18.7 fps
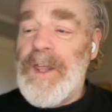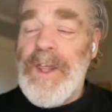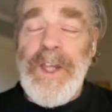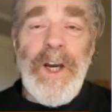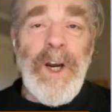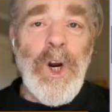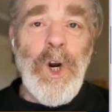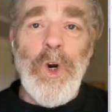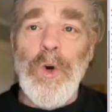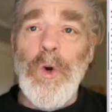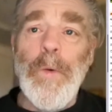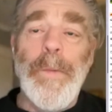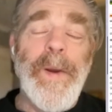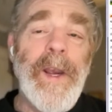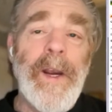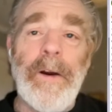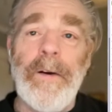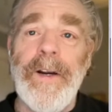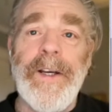The group
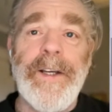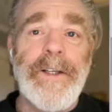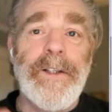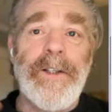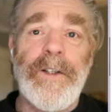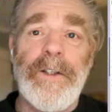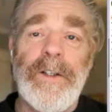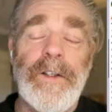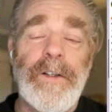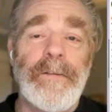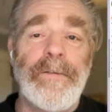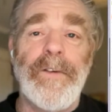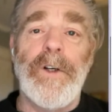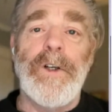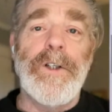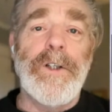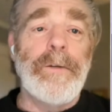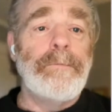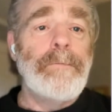here is
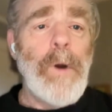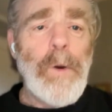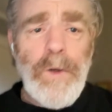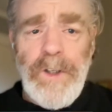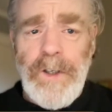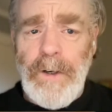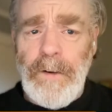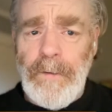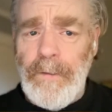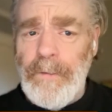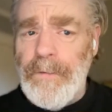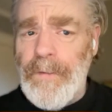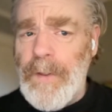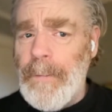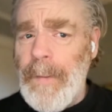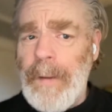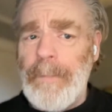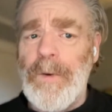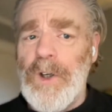diverse. Most of the
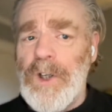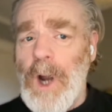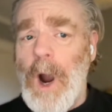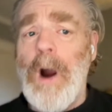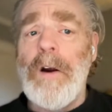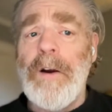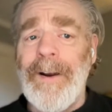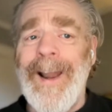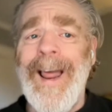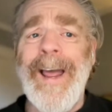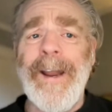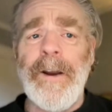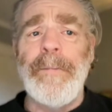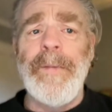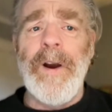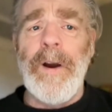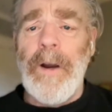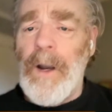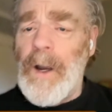members are in Latin
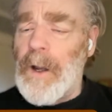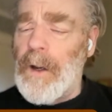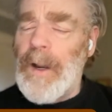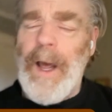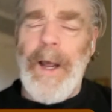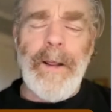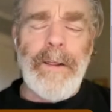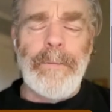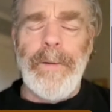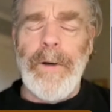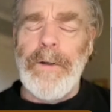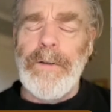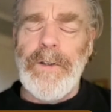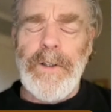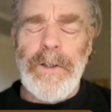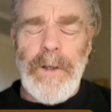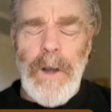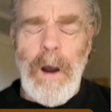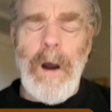America. A lot of the
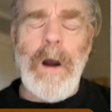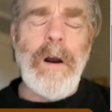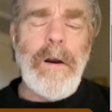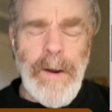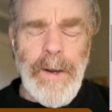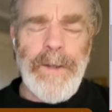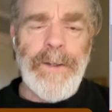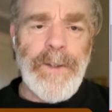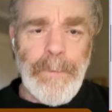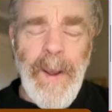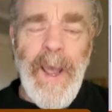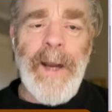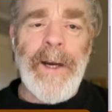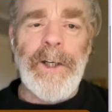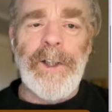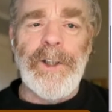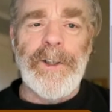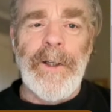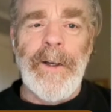posts are in
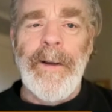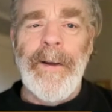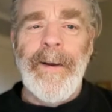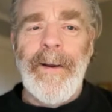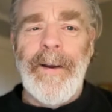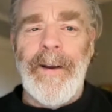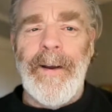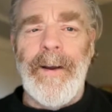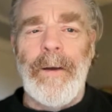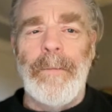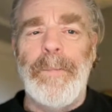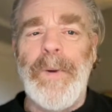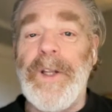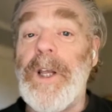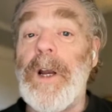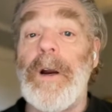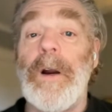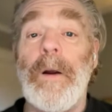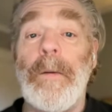Spanish, but
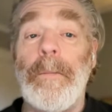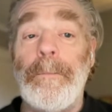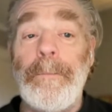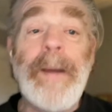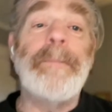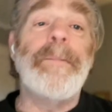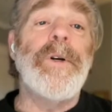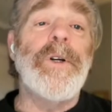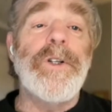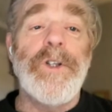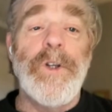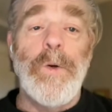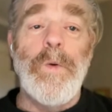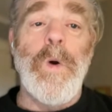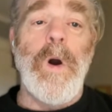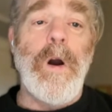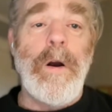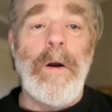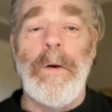there are members
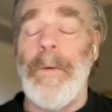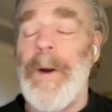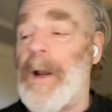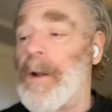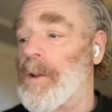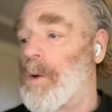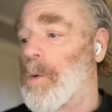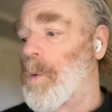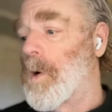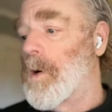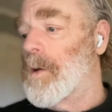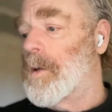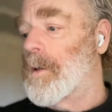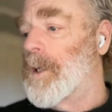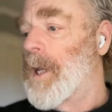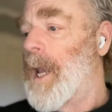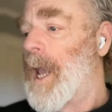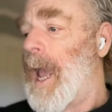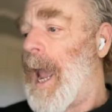who are around the world.
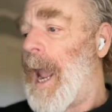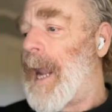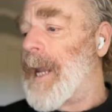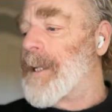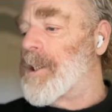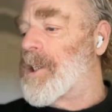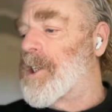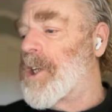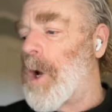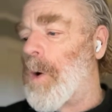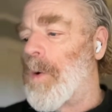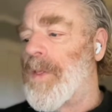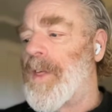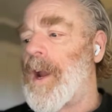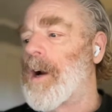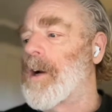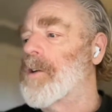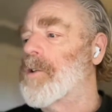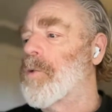And so
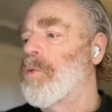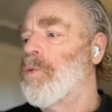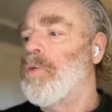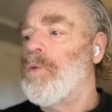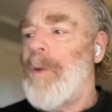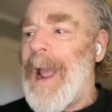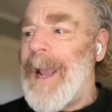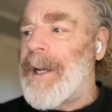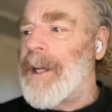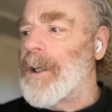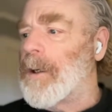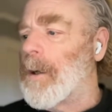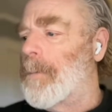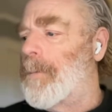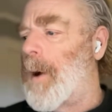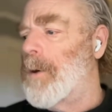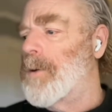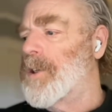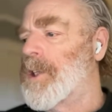there's regular
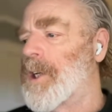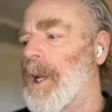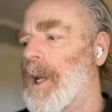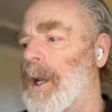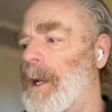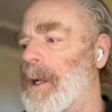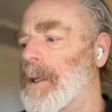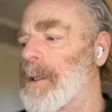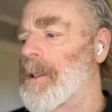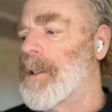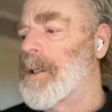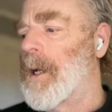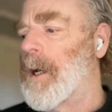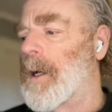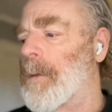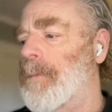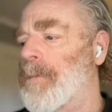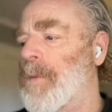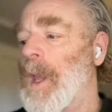postings
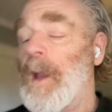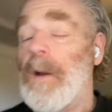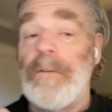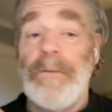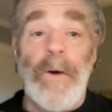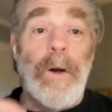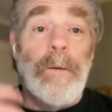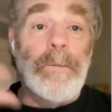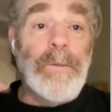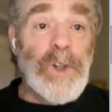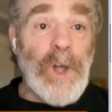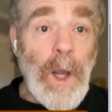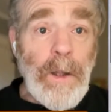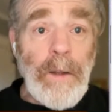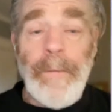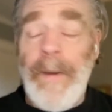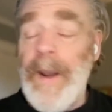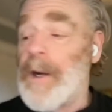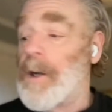from
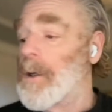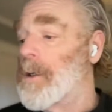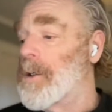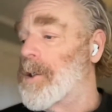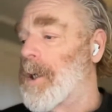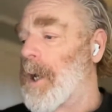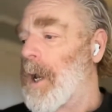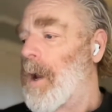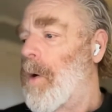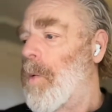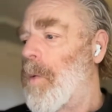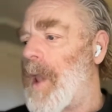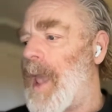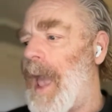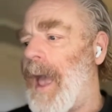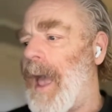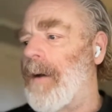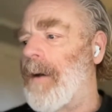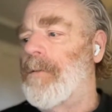chocolate makers. We
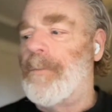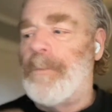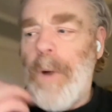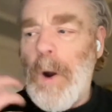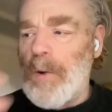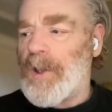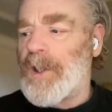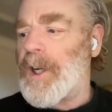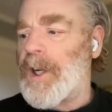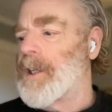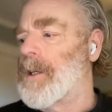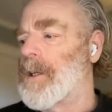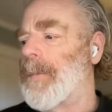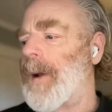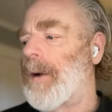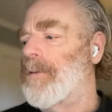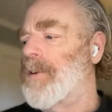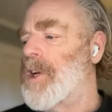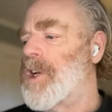have postings
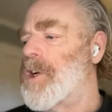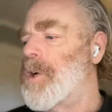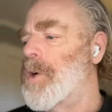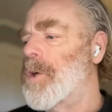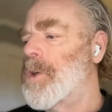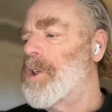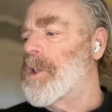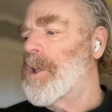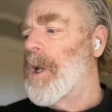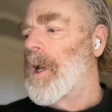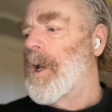about news.